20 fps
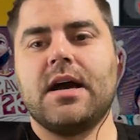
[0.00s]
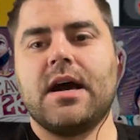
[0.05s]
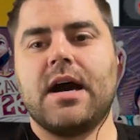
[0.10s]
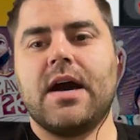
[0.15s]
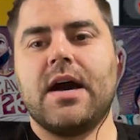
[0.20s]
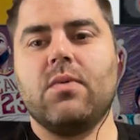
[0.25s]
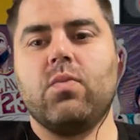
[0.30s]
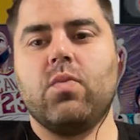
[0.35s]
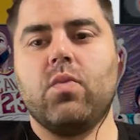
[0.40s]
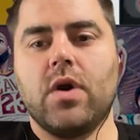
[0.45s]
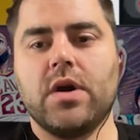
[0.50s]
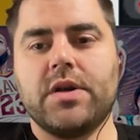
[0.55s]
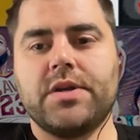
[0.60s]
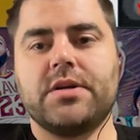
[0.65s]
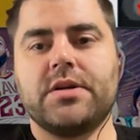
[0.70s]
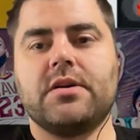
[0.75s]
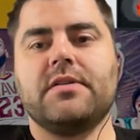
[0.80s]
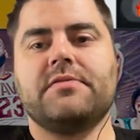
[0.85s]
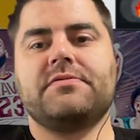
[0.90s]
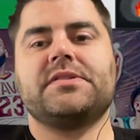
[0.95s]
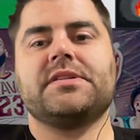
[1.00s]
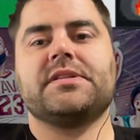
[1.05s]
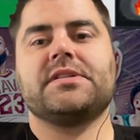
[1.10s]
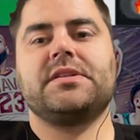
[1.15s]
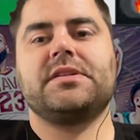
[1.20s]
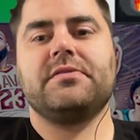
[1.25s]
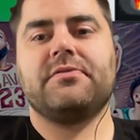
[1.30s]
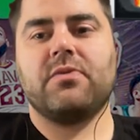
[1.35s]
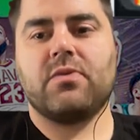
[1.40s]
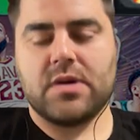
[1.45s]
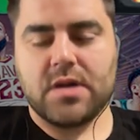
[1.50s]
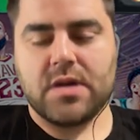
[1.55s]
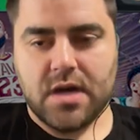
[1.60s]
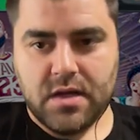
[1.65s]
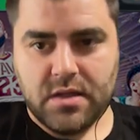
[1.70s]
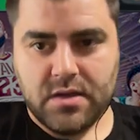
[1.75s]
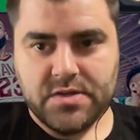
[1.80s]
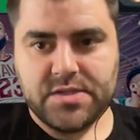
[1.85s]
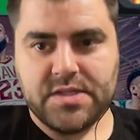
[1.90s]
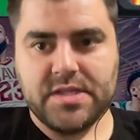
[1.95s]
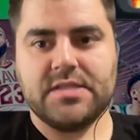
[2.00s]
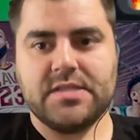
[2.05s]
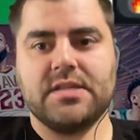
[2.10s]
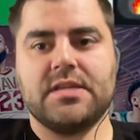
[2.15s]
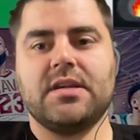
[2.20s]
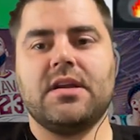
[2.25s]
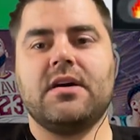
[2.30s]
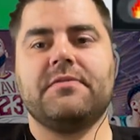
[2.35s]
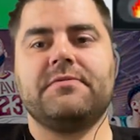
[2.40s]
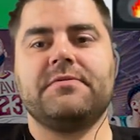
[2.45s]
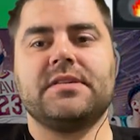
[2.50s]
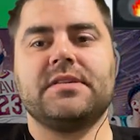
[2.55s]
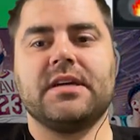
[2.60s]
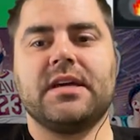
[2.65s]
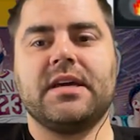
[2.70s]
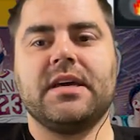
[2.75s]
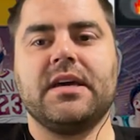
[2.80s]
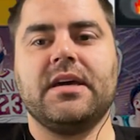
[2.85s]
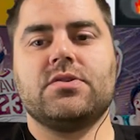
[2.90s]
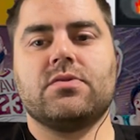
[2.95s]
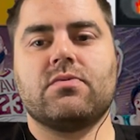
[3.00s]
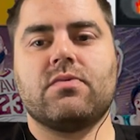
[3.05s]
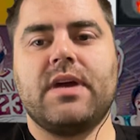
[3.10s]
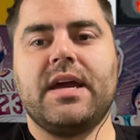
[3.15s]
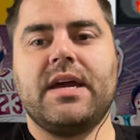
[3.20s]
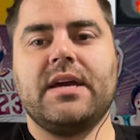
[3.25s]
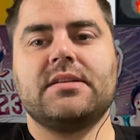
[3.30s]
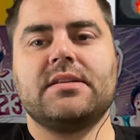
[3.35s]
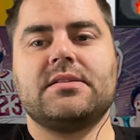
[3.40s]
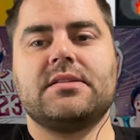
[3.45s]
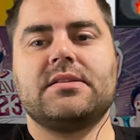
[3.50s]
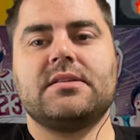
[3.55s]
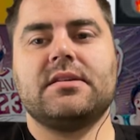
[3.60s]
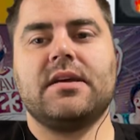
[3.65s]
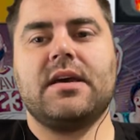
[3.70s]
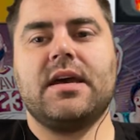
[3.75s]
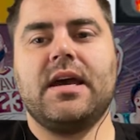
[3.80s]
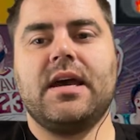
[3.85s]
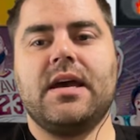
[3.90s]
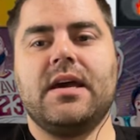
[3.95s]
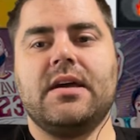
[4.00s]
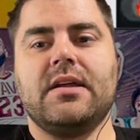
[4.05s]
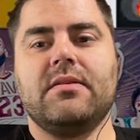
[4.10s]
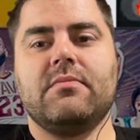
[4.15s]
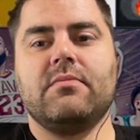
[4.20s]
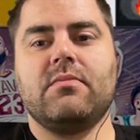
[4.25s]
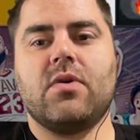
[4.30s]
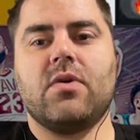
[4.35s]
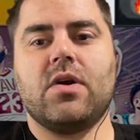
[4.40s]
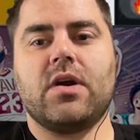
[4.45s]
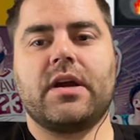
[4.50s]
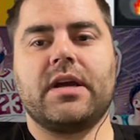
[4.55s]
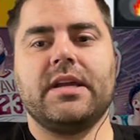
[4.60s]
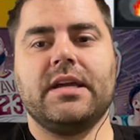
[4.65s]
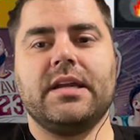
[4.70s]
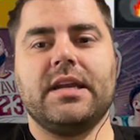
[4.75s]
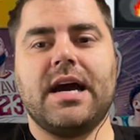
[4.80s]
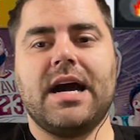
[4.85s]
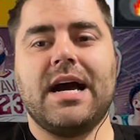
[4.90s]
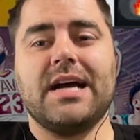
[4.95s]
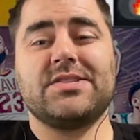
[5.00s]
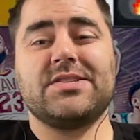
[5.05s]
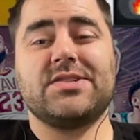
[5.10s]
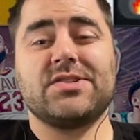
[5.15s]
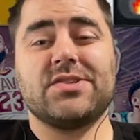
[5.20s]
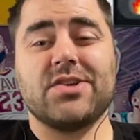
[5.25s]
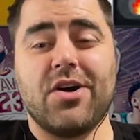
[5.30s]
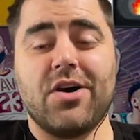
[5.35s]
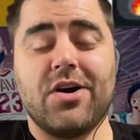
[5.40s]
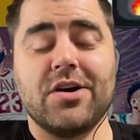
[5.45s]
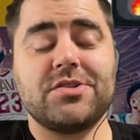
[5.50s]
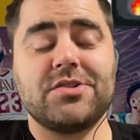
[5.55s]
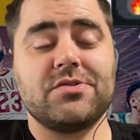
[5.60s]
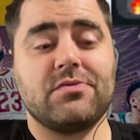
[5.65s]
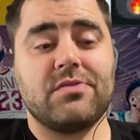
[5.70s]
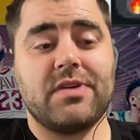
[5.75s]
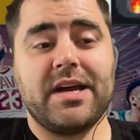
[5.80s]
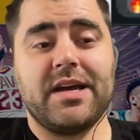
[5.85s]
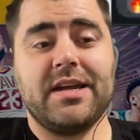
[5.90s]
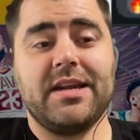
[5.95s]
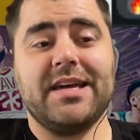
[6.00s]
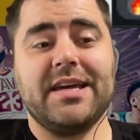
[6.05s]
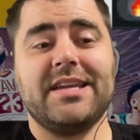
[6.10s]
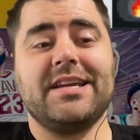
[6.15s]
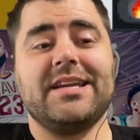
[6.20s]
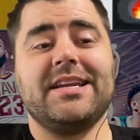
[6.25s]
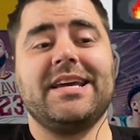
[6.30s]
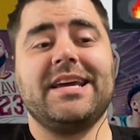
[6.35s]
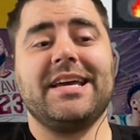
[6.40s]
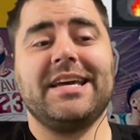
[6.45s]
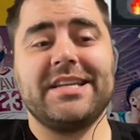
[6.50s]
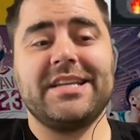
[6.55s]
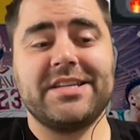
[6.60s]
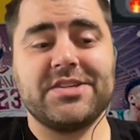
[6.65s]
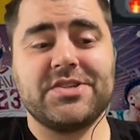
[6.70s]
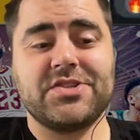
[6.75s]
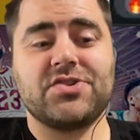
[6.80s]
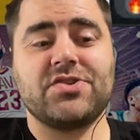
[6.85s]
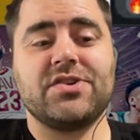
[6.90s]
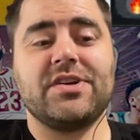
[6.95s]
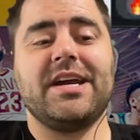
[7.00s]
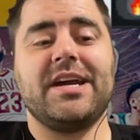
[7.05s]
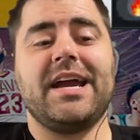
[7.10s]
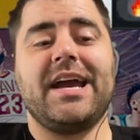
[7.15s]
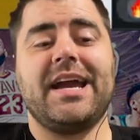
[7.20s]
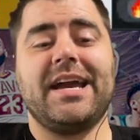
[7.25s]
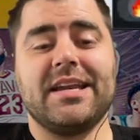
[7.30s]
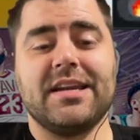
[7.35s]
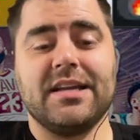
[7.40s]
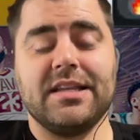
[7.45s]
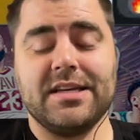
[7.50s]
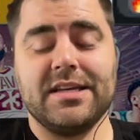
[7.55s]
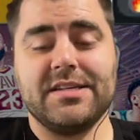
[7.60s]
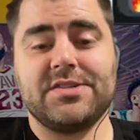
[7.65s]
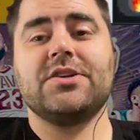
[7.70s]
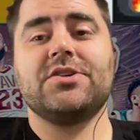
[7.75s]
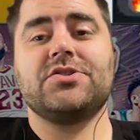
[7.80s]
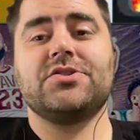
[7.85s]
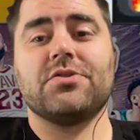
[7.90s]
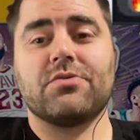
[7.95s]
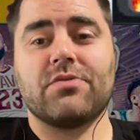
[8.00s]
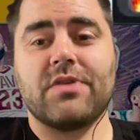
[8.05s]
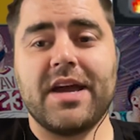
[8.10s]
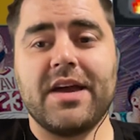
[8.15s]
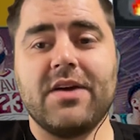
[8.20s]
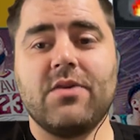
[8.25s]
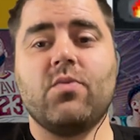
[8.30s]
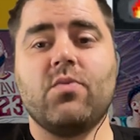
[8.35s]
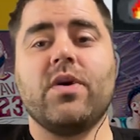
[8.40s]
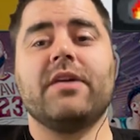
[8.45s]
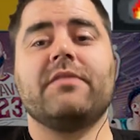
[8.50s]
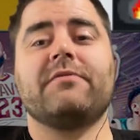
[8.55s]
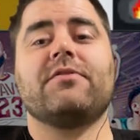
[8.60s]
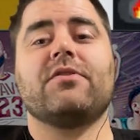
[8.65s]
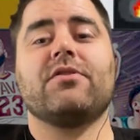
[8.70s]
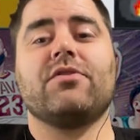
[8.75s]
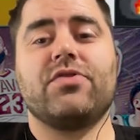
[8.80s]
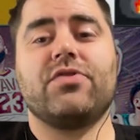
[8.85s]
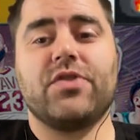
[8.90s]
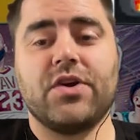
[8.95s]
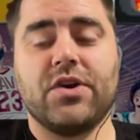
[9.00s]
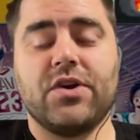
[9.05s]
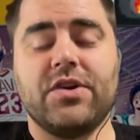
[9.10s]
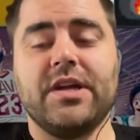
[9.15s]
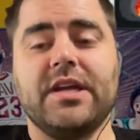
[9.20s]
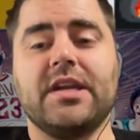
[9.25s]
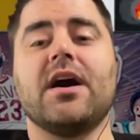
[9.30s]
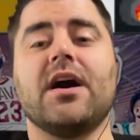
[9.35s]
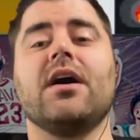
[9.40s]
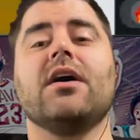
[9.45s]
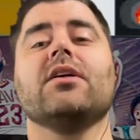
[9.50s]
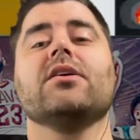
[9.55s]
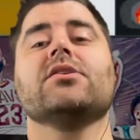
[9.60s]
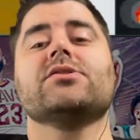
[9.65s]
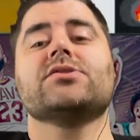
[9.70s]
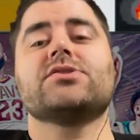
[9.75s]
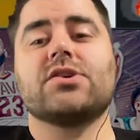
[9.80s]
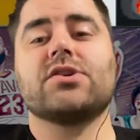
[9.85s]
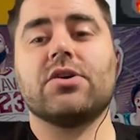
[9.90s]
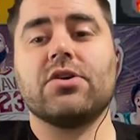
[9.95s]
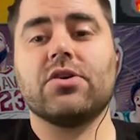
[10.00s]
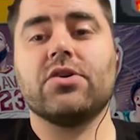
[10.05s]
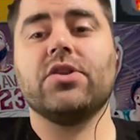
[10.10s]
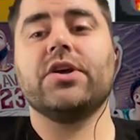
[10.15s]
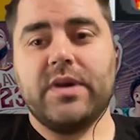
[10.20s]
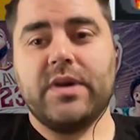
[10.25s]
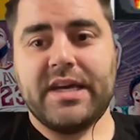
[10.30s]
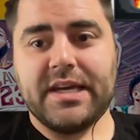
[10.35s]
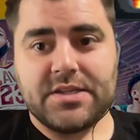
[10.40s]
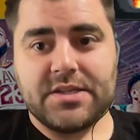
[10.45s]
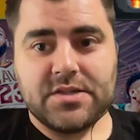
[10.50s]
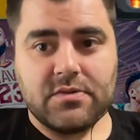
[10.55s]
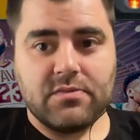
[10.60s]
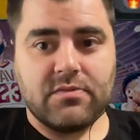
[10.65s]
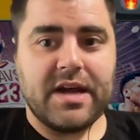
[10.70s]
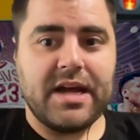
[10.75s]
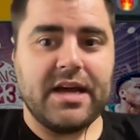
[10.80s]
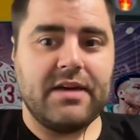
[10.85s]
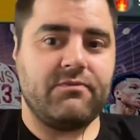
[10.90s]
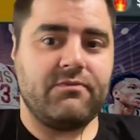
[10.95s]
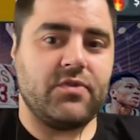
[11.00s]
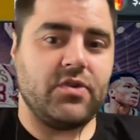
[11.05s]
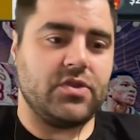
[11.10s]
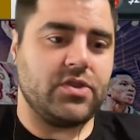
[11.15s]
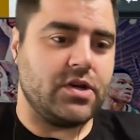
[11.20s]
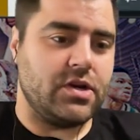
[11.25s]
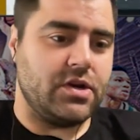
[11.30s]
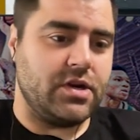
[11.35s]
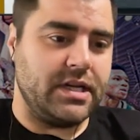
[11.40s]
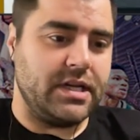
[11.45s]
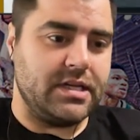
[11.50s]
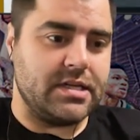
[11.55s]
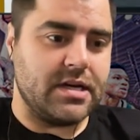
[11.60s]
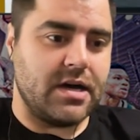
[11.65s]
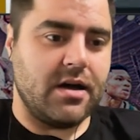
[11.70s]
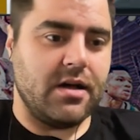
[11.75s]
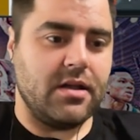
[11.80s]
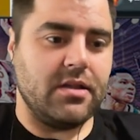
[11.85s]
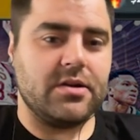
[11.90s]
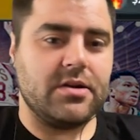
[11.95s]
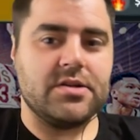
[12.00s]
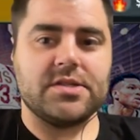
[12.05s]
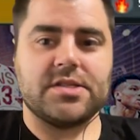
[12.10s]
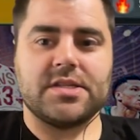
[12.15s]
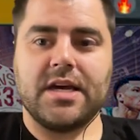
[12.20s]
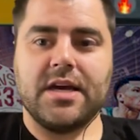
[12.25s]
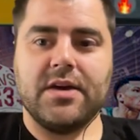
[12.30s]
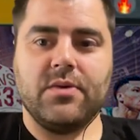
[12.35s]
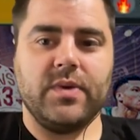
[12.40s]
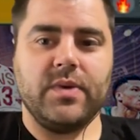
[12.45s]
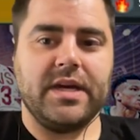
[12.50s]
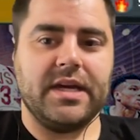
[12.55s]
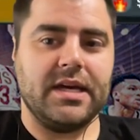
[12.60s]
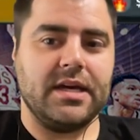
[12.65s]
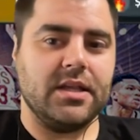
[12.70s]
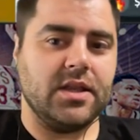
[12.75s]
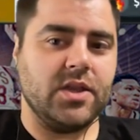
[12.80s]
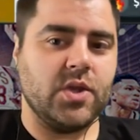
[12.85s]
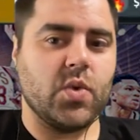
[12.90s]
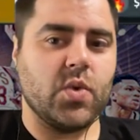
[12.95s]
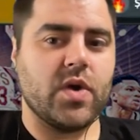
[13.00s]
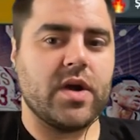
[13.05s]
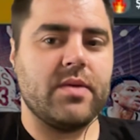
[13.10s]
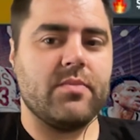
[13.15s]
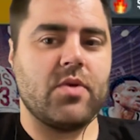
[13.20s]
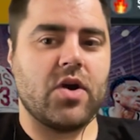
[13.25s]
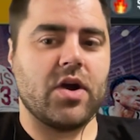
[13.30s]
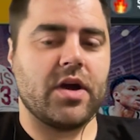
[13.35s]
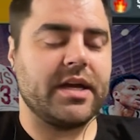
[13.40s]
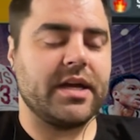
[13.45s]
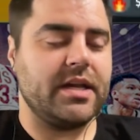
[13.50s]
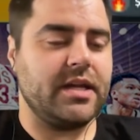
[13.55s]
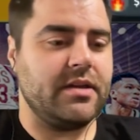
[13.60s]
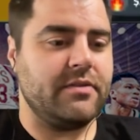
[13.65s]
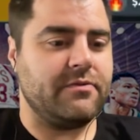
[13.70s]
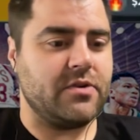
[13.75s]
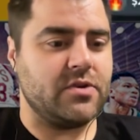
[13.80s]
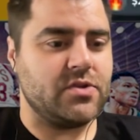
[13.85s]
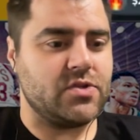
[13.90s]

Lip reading: I wonder if $64 is enough to get Durant and Markkanen. I saw Durant and an industry analyst. Durant went for $30 early. We get Durant for $30 and we get Lauri Markkanen for